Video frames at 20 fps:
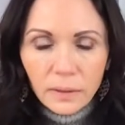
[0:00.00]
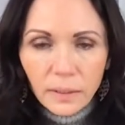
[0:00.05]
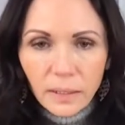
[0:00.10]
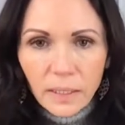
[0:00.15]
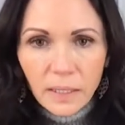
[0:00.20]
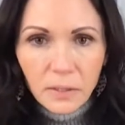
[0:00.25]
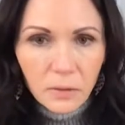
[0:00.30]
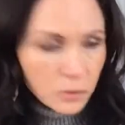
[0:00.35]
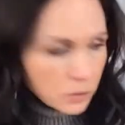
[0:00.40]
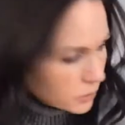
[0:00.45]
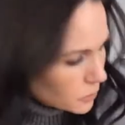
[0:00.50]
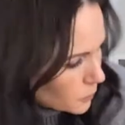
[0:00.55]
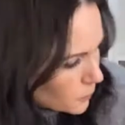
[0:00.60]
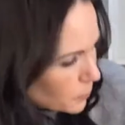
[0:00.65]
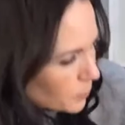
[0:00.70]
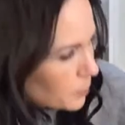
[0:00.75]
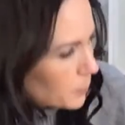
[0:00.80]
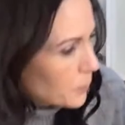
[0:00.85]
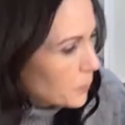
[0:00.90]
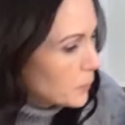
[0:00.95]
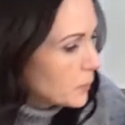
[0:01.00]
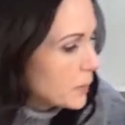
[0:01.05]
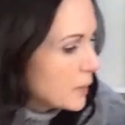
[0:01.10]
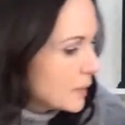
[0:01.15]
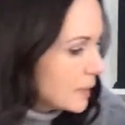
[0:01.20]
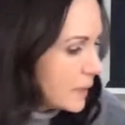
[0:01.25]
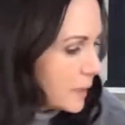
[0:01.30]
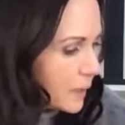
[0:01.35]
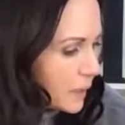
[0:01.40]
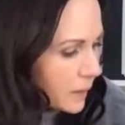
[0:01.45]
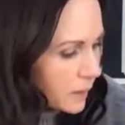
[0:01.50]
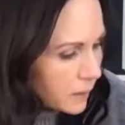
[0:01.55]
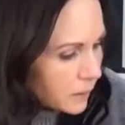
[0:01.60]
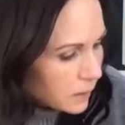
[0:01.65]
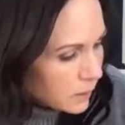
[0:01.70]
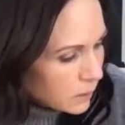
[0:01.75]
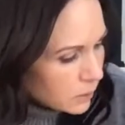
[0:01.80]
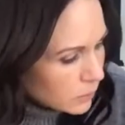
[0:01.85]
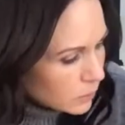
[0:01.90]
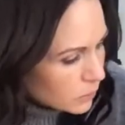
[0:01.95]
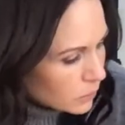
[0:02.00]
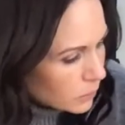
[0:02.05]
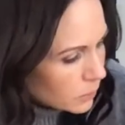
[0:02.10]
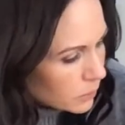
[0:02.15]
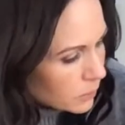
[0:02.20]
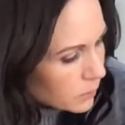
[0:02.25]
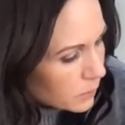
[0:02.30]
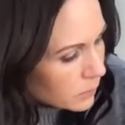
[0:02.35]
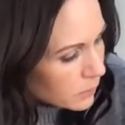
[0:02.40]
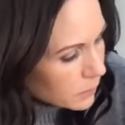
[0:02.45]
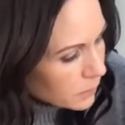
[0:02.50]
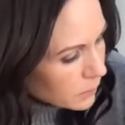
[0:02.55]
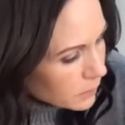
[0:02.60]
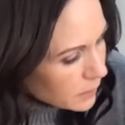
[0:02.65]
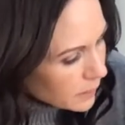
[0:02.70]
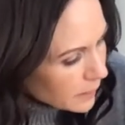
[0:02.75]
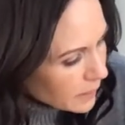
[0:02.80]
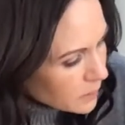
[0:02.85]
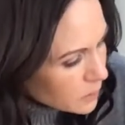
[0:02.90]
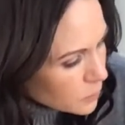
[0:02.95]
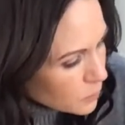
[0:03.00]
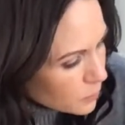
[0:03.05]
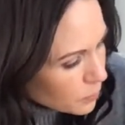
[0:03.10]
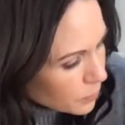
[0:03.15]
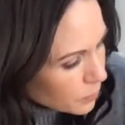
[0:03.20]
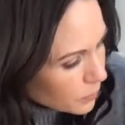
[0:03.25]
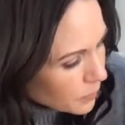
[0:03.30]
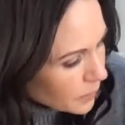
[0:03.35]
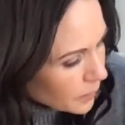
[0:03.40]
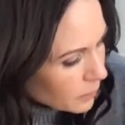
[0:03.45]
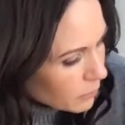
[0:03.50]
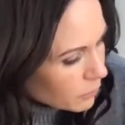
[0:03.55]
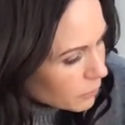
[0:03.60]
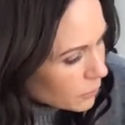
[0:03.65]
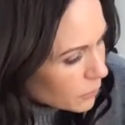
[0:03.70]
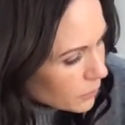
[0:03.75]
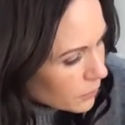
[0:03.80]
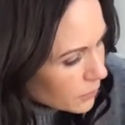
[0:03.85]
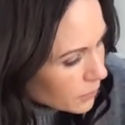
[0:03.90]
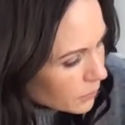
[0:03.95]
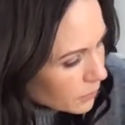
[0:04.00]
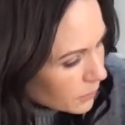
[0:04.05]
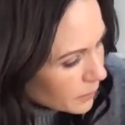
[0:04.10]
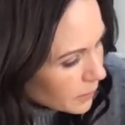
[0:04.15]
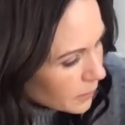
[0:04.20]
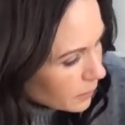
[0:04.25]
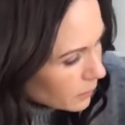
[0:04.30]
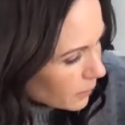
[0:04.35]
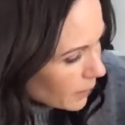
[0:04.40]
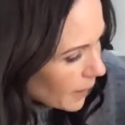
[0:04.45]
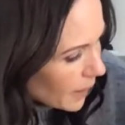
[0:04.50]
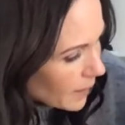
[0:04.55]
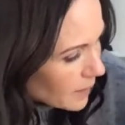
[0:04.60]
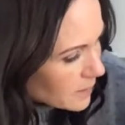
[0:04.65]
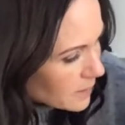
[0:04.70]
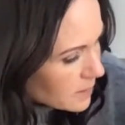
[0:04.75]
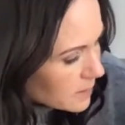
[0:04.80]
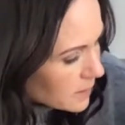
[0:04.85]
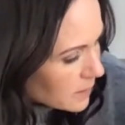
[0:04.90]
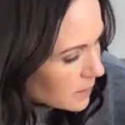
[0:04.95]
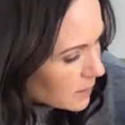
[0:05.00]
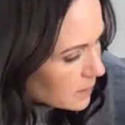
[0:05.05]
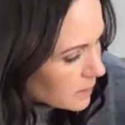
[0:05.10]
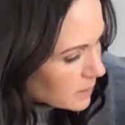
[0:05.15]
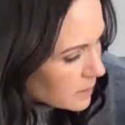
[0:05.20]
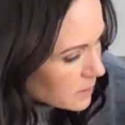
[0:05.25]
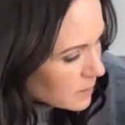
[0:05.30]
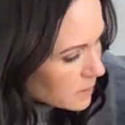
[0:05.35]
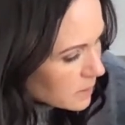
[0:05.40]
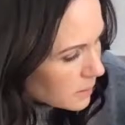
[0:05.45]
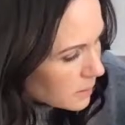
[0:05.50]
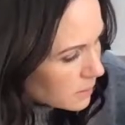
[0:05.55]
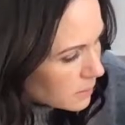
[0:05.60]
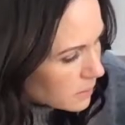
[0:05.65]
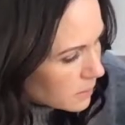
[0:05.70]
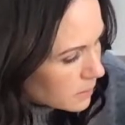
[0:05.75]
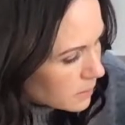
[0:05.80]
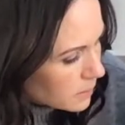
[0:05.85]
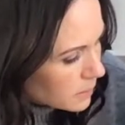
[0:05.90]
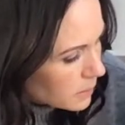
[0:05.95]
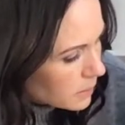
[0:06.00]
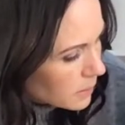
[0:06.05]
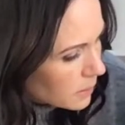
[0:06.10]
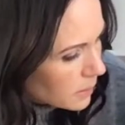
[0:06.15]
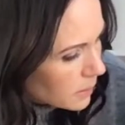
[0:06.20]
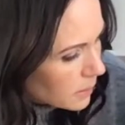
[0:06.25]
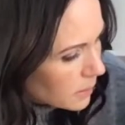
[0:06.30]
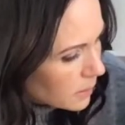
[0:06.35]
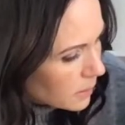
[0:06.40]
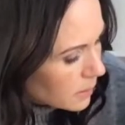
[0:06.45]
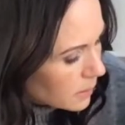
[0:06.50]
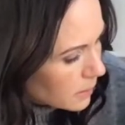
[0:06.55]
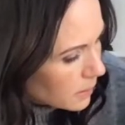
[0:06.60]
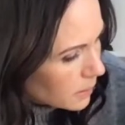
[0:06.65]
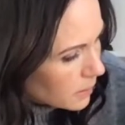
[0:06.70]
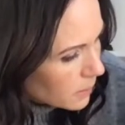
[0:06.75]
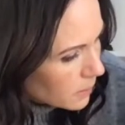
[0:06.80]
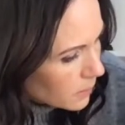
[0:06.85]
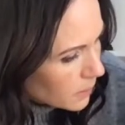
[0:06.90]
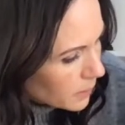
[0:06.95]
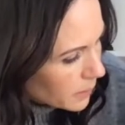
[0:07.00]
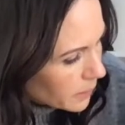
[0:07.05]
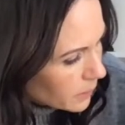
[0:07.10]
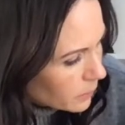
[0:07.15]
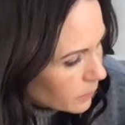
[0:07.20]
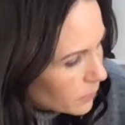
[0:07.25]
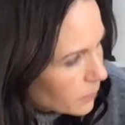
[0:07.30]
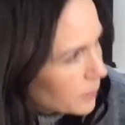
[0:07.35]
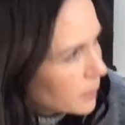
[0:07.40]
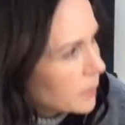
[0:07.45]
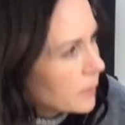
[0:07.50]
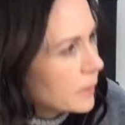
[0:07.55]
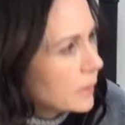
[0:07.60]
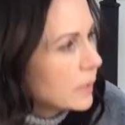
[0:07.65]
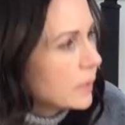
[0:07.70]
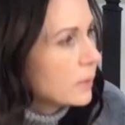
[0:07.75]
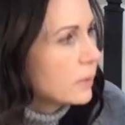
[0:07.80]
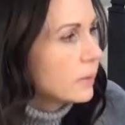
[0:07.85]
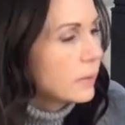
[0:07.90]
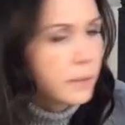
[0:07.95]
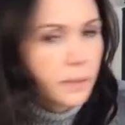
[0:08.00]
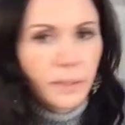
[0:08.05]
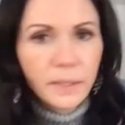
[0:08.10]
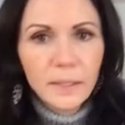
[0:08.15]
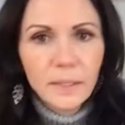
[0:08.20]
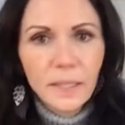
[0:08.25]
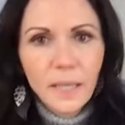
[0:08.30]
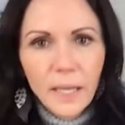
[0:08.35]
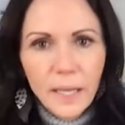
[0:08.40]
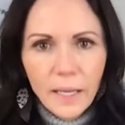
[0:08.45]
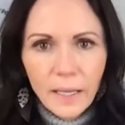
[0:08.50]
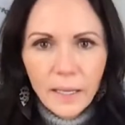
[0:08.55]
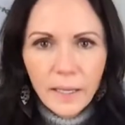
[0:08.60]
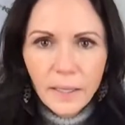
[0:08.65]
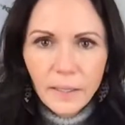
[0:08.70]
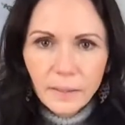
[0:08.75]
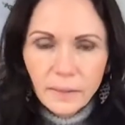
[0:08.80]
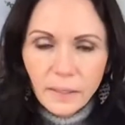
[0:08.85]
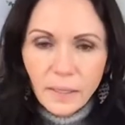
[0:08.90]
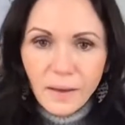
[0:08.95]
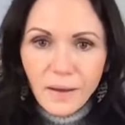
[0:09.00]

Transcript: it looks pretty cute. It's pretty full. The green grass is looking really good. And